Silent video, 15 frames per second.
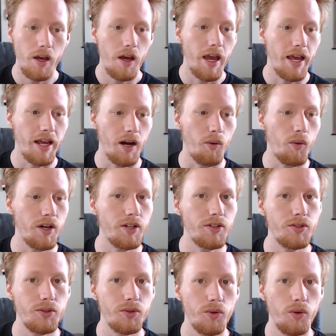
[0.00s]
and I wanted
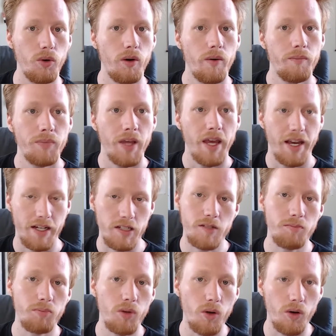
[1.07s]
to
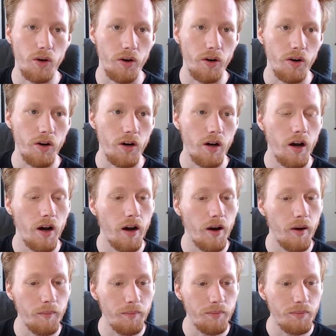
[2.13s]
explore
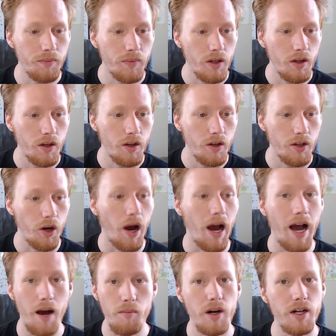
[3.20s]

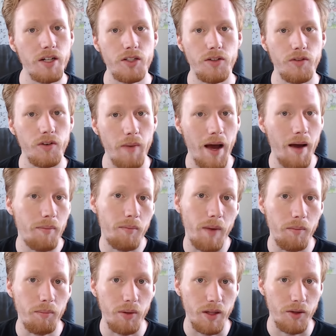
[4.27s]
how much of a map my
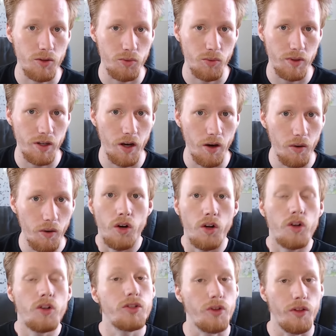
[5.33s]
players would know.
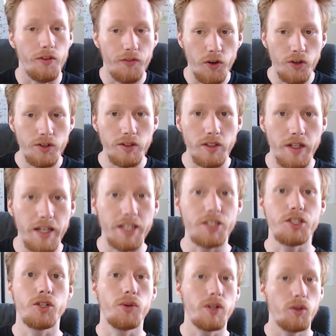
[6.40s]
So the first
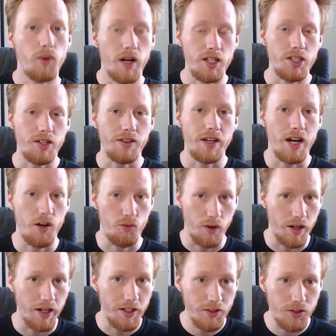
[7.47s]
issue and question that I
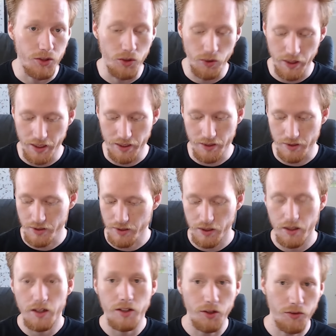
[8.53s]
run into is,
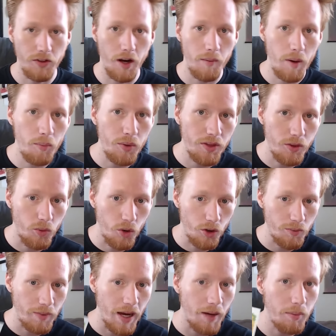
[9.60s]
you've come up with a world
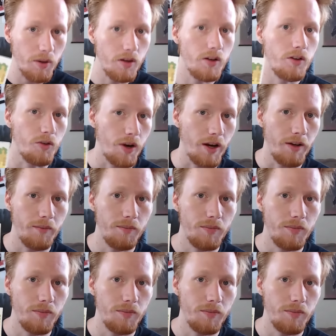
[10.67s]
map, right?